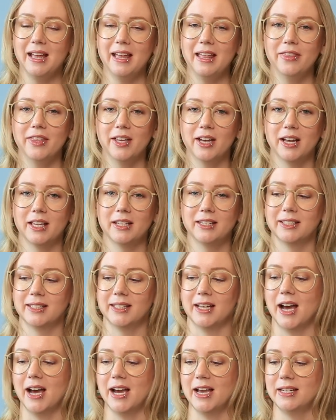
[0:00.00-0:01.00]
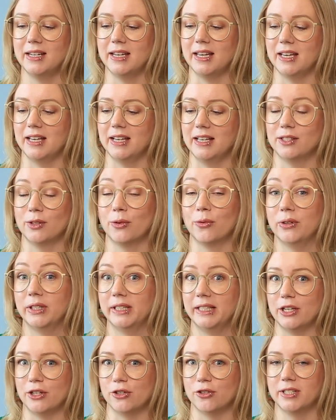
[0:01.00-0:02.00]
The design is
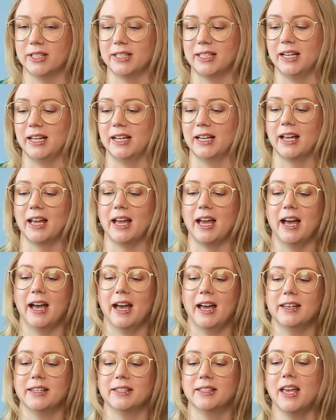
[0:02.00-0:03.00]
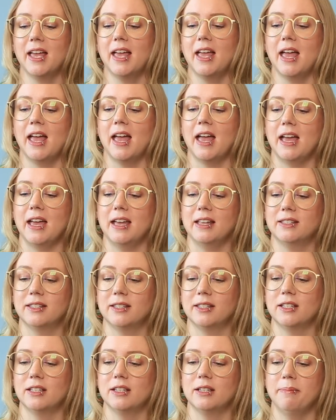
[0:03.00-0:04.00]
really interesting, and
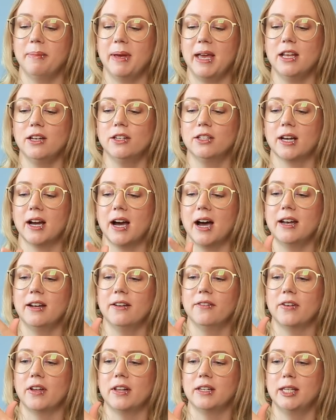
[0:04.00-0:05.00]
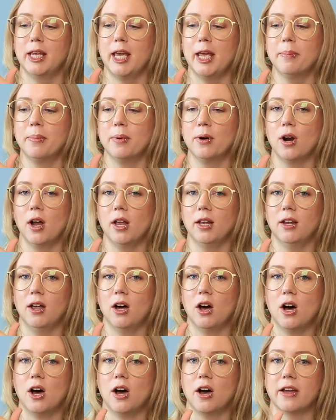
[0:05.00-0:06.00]
it's made to kind of taper
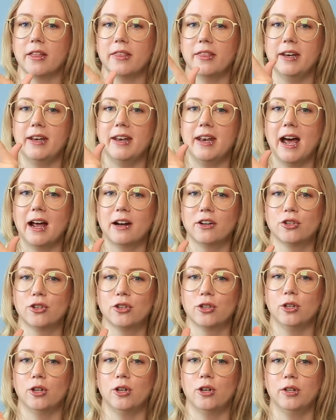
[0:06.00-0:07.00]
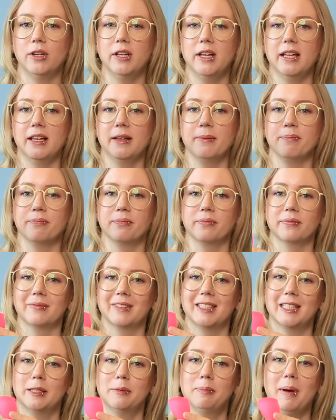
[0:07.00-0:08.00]
along the natural
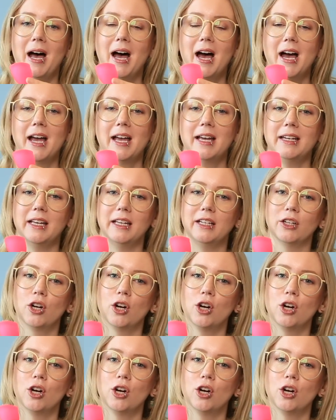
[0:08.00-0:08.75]
spine and